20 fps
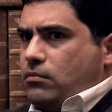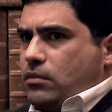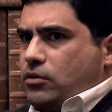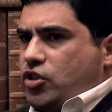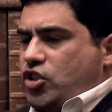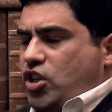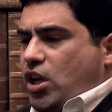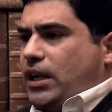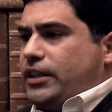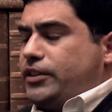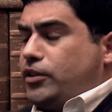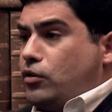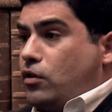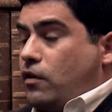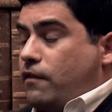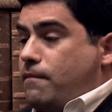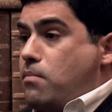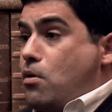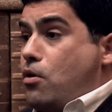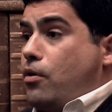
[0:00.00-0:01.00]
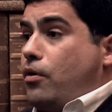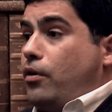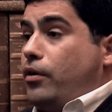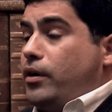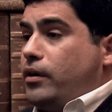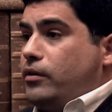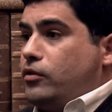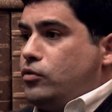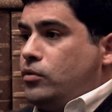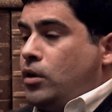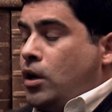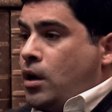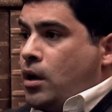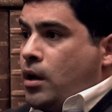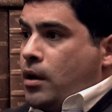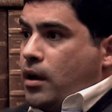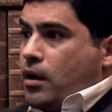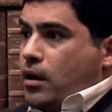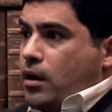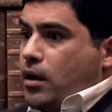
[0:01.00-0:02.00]
Charlton of Bourne
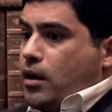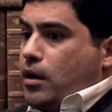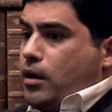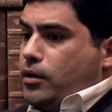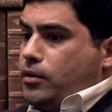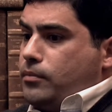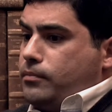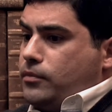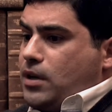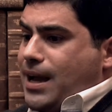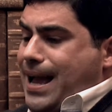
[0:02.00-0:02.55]
and